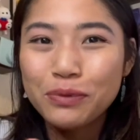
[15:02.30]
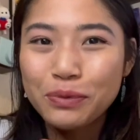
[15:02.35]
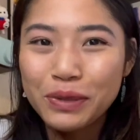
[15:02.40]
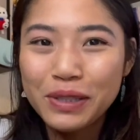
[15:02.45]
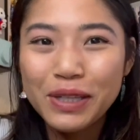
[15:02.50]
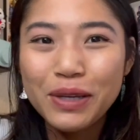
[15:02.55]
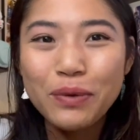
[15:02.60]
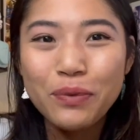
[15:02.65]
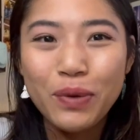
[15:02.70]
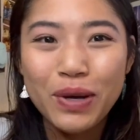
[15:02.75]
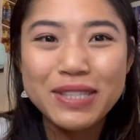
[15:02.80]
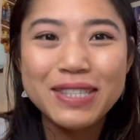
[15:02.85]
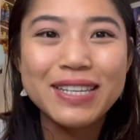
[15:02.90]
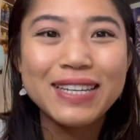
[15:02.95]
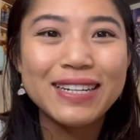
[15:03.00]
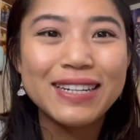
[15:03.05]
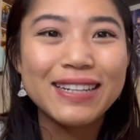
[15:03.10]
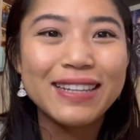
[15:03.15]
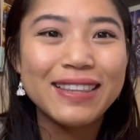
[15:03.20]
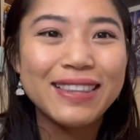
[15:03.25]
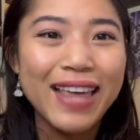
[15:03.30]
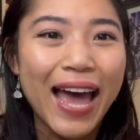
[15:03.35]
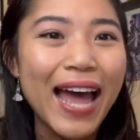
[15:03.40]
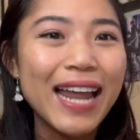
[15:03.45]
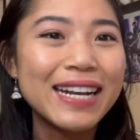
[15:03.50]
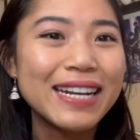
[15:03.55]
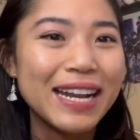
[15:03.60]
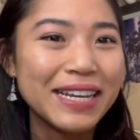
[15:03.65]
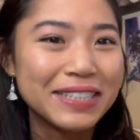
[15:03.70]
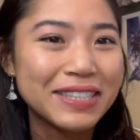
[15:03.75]
really wasn't
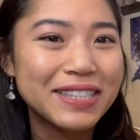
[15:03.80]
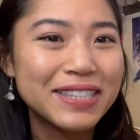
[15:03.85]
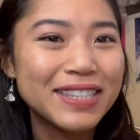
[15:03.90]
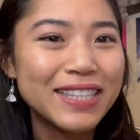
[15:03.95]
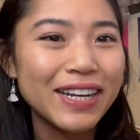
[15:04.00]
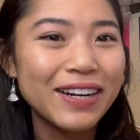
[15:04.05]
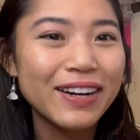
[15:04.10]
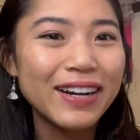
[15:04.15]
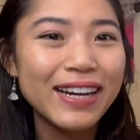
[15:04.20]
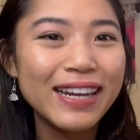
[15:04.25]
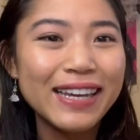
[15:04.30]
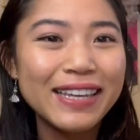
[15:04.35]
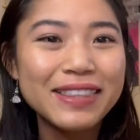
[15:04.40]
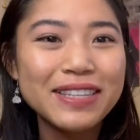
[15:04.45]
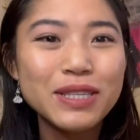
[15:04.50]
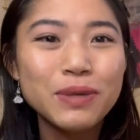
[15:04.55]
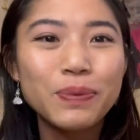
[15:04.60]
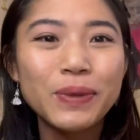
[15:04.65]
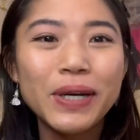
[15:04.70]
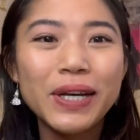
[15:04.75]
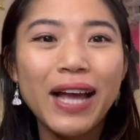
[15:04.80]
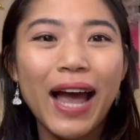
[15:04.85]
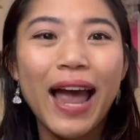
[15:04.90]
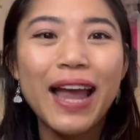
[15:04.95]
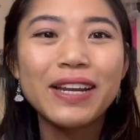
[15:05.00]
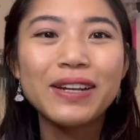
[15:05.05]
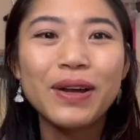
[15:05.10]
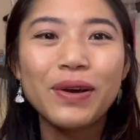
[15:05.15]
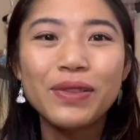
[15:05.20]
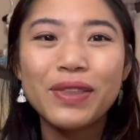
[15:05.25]
that necessary in this book.
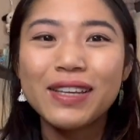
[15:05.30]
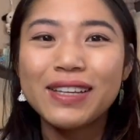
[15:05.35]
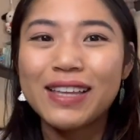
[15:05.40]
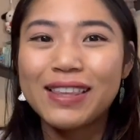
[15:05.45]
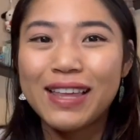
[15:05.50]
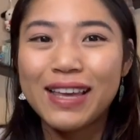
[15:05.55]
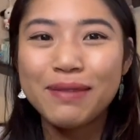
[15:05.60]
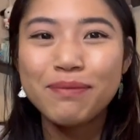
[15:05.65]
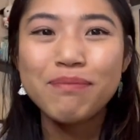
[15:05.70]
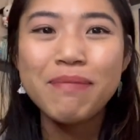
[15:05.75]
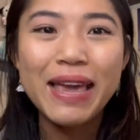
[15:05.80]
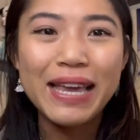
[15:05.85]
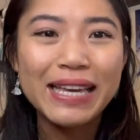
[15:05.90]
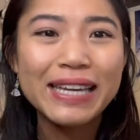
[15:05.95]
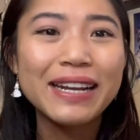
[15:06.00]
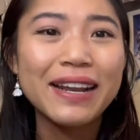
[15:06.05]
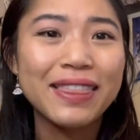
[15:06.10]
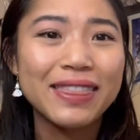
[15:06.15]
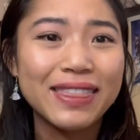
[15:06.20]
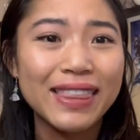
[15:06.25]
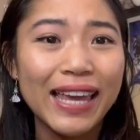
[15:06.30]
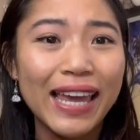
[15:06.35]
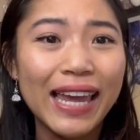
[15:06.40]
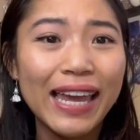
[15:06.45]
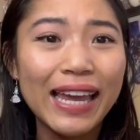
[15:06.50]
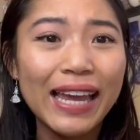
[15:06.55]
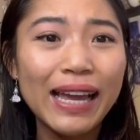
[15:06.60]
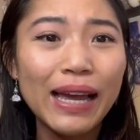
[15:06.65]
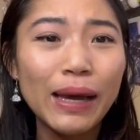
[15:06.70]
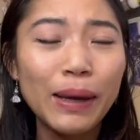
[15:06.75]
I know they make it a
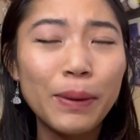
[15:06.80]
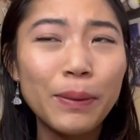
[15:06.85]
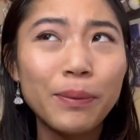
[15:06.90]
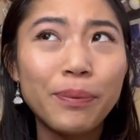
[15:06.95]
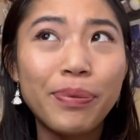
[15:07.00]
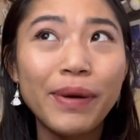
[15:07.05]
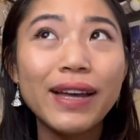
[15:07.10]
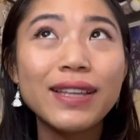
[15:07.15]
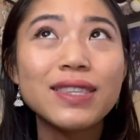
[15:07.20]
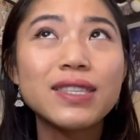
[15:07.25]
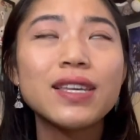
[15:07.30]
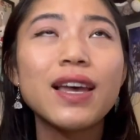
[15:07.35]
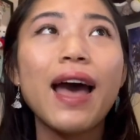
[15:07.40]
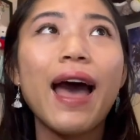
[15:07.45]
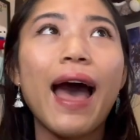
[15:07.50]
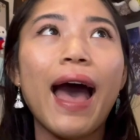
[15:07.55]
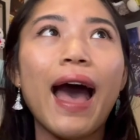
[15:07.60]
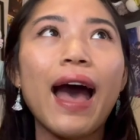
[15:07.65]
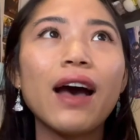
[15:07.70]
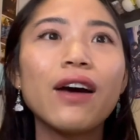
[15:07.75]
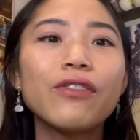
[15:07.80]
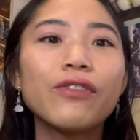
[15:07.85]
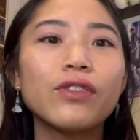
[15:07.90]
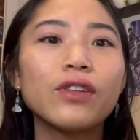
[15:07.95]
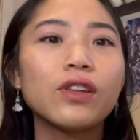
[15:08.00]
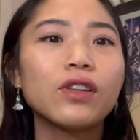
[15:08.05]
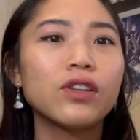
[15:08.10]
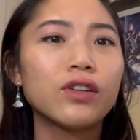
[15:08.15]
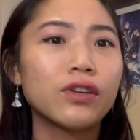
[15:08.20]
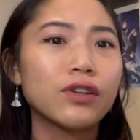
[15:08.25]
thing, but to have
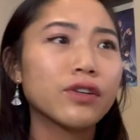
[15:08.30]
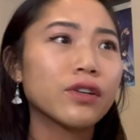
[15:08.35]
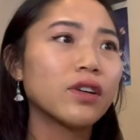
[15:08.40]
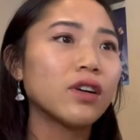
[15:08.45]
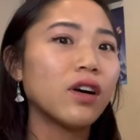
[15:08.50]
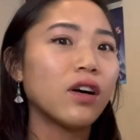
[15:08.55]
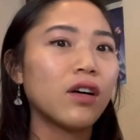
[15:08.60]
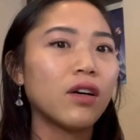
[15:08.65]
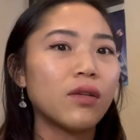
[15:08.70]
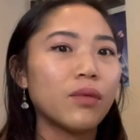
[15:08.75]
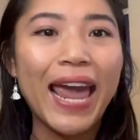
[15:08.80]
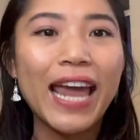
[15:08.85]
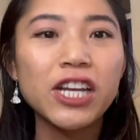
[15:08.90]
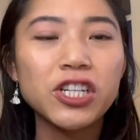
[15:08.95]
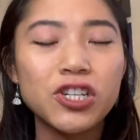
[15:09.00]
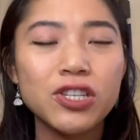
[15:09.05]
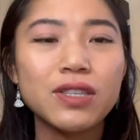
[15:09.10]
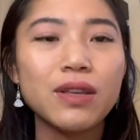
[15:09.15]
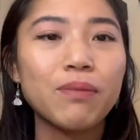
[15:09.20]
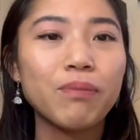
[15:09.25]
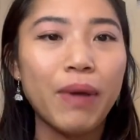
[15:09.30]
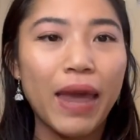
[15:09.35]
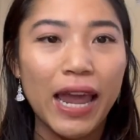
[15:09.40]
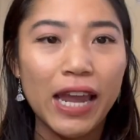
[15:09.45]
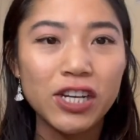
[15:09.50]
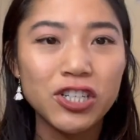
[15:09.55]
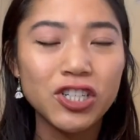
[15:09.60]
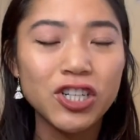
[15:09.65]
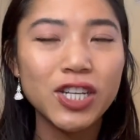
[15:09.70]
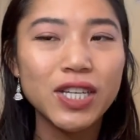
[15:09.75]
literal pages and
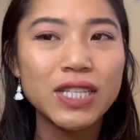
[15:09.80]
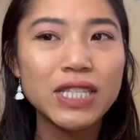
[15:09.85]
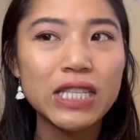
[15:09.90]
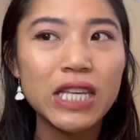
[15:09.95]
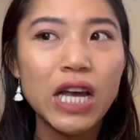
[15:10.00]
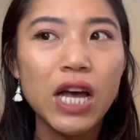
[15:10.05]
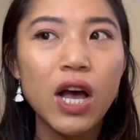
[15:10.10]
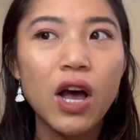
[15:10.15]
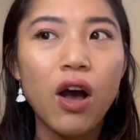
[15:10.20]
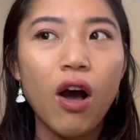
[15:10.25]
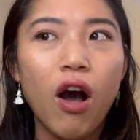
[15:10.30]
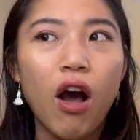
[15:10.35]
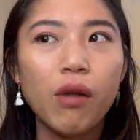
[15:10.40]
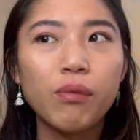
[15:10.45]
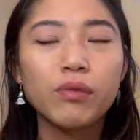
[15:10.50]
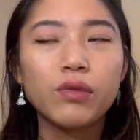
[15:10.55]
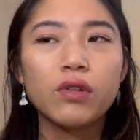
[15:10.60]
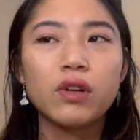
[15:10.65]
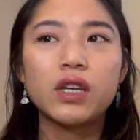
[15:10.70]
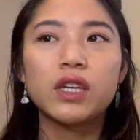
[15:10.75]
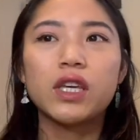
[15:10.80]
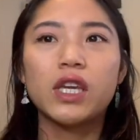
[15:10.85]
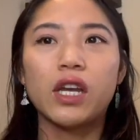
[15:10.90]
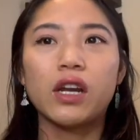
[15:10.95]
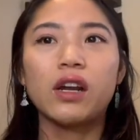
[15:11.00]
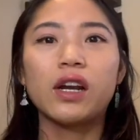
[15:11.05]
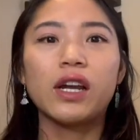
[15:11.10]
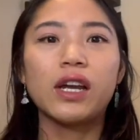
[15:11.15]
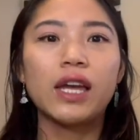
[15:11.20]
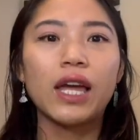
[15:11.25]
pages on Marie
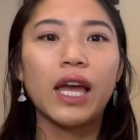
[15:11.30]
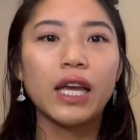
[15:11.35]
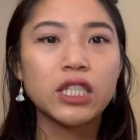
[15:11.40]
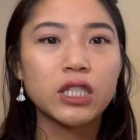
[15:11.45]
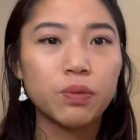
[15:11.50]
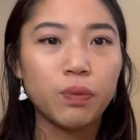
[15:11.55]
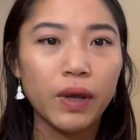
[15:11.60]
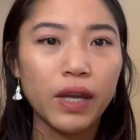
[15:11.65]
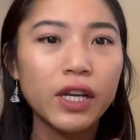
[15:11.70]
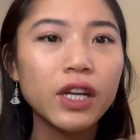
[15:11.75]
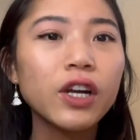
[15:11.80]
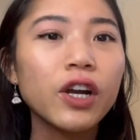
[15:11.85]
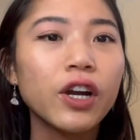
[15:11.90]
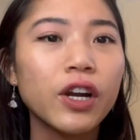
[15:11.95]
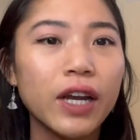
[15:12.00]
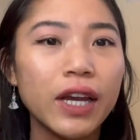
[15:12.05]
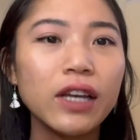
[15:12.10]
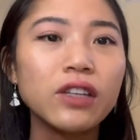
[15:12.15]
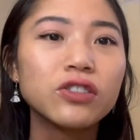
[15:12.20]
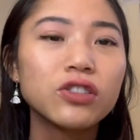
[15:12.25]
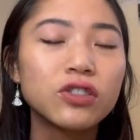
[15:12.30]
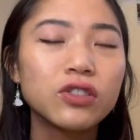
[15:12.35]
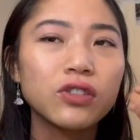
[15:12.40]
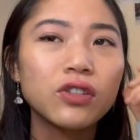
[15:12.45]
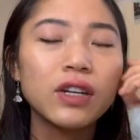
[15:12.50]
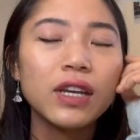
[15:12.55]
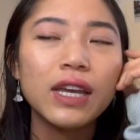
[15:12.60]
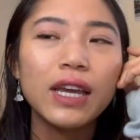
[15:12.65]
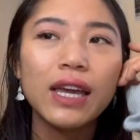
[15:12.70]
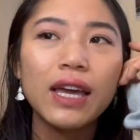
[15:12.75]
Curie explaining her
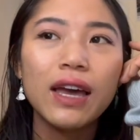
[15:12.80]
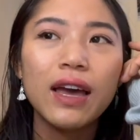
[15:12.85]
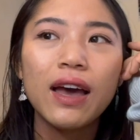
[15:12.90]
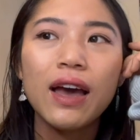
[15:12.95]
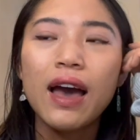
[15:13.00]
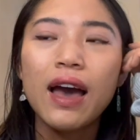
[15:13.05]
history,